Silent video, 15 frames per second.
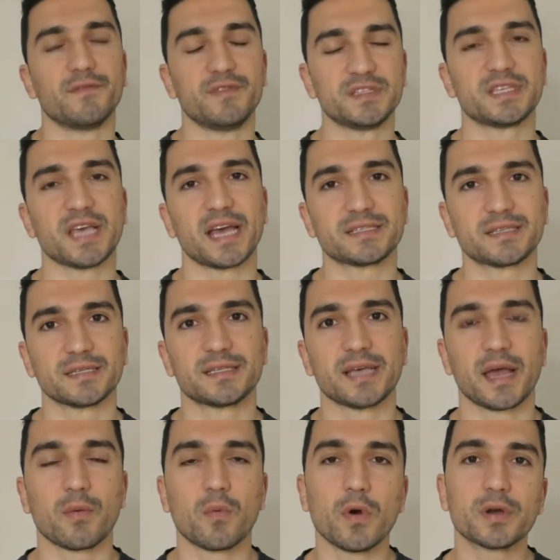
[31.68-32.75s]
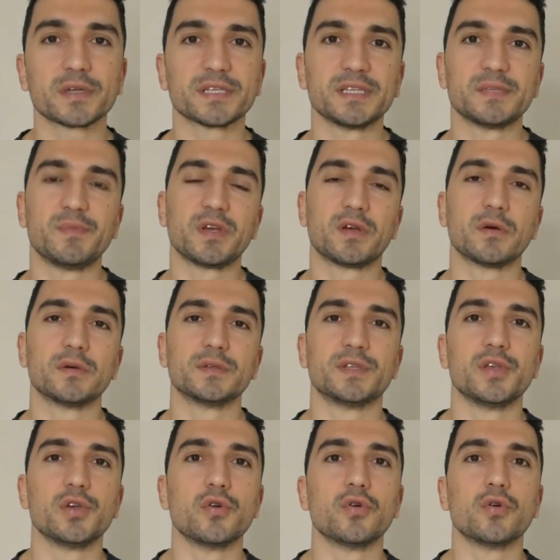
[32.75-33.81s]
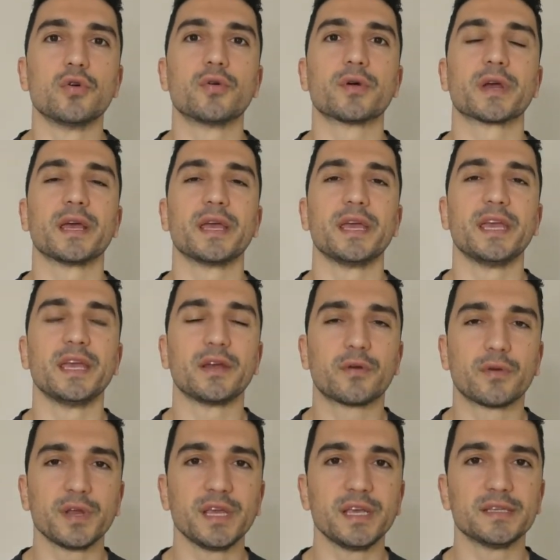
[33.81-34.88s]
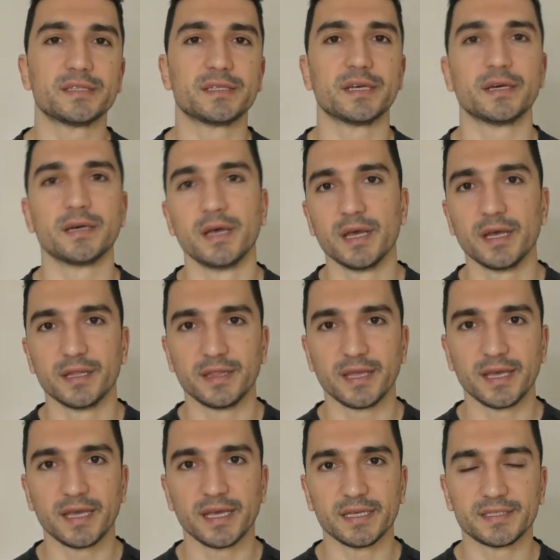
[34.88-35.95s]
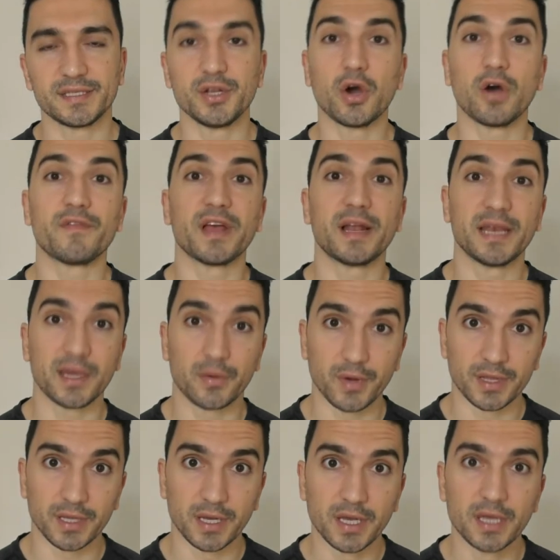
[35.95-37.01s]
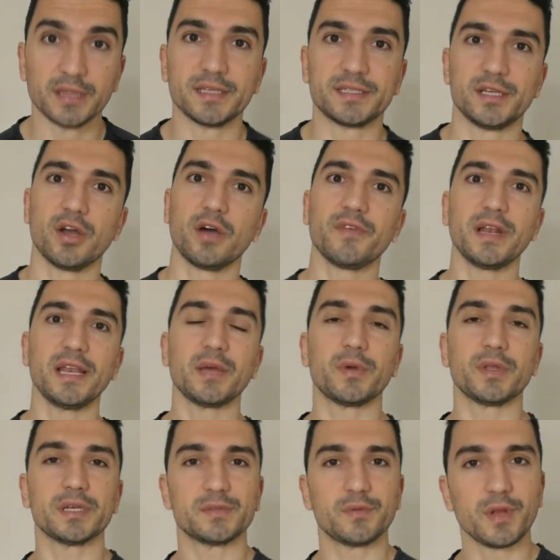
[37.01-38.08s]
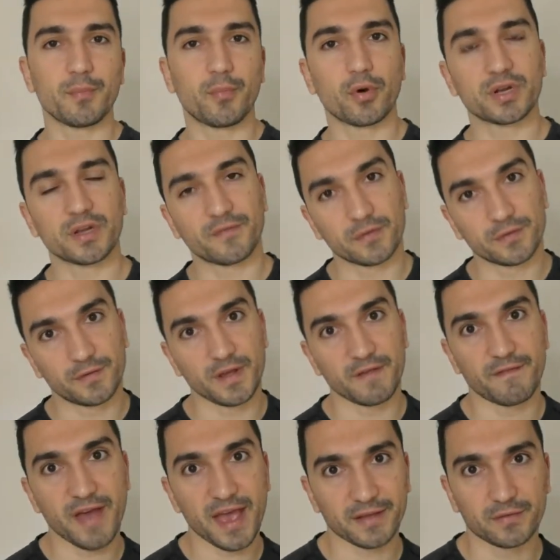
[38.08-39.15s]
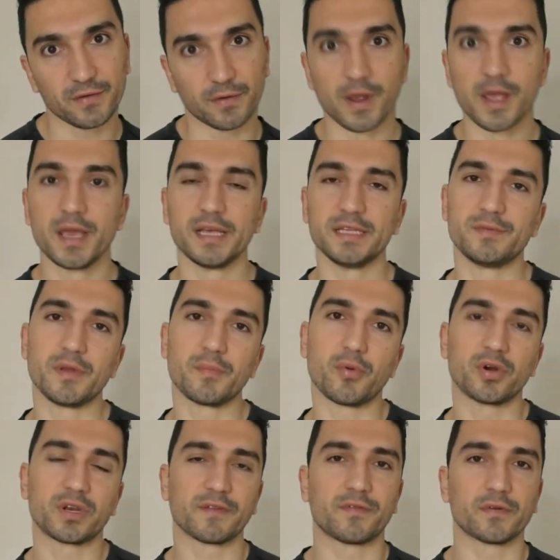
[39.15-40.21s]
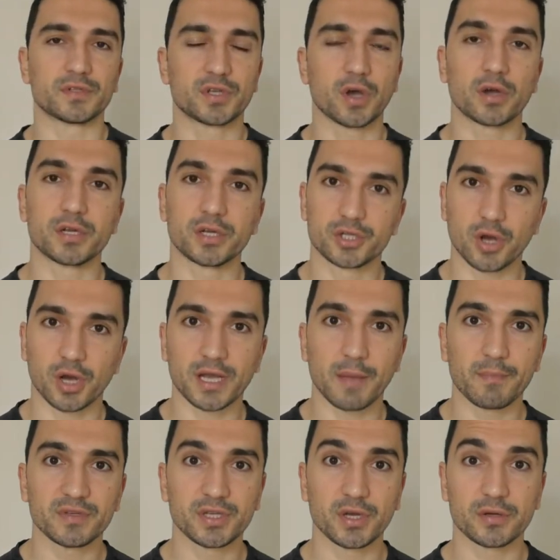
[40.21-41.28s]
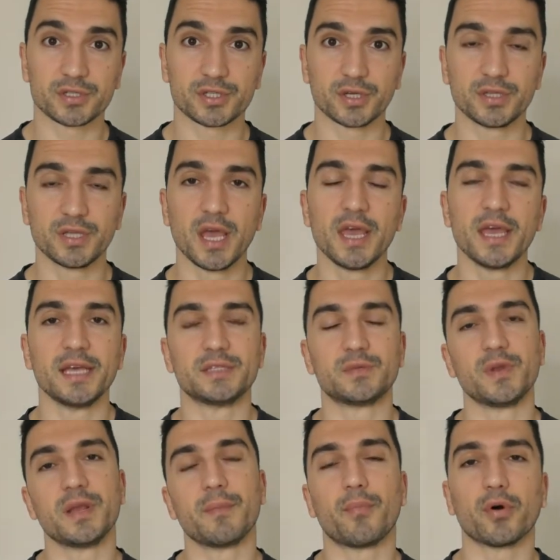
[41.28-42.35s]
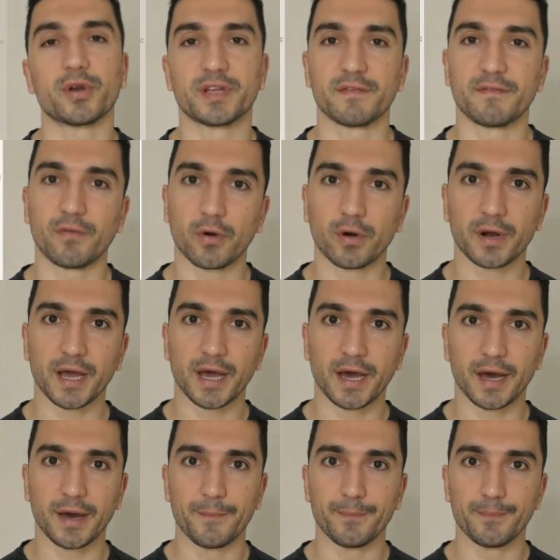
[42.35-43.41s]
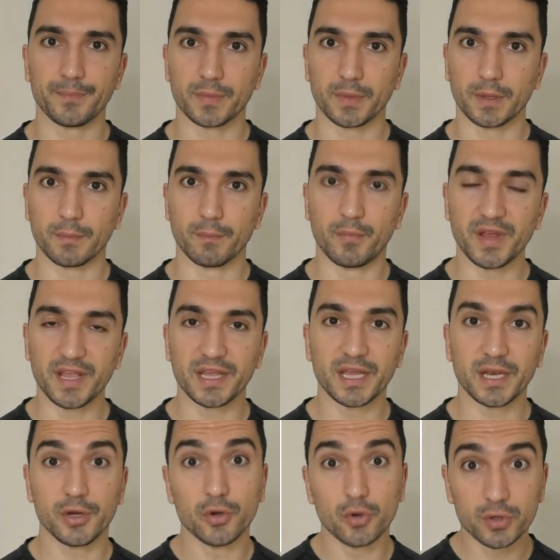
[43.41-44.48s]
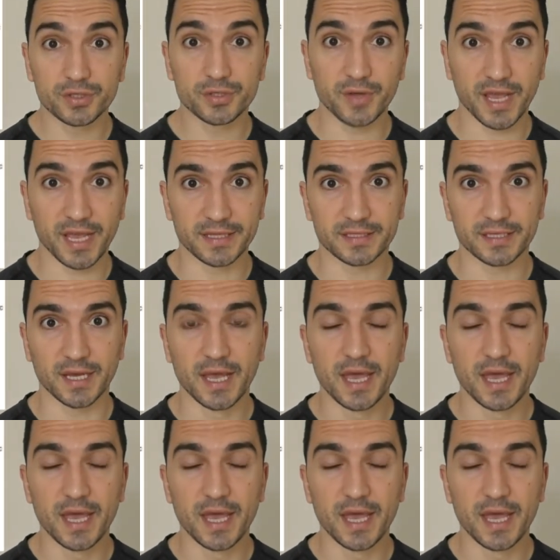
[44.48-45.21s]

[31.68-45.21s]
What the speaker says: this exercise works is because you increase the synovial liquid. The synovial liquid is really important for three factors. It's really important for shock absorption, it's really important for bringing nutrients